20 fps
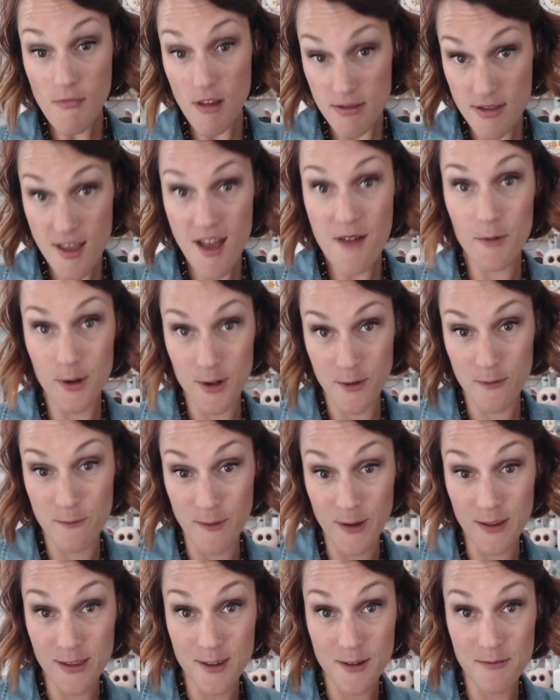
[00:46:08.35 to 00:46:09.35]
that would have
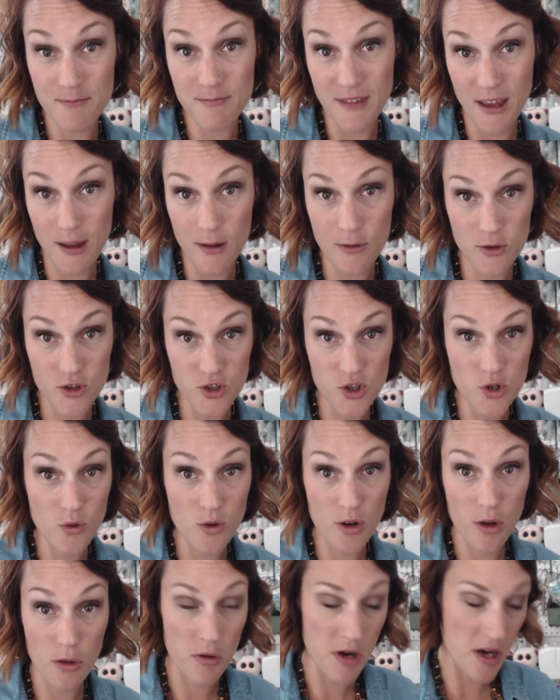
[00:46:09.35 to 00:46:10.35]
fit them like 2
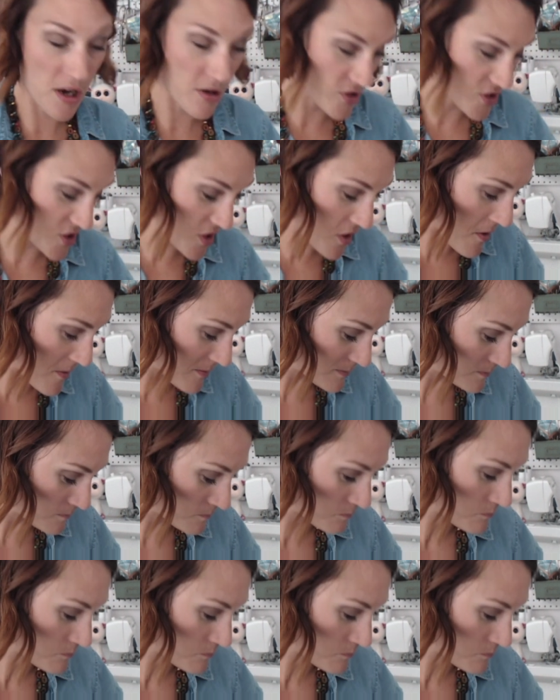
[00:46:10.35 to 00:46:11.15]
or 3 years ago.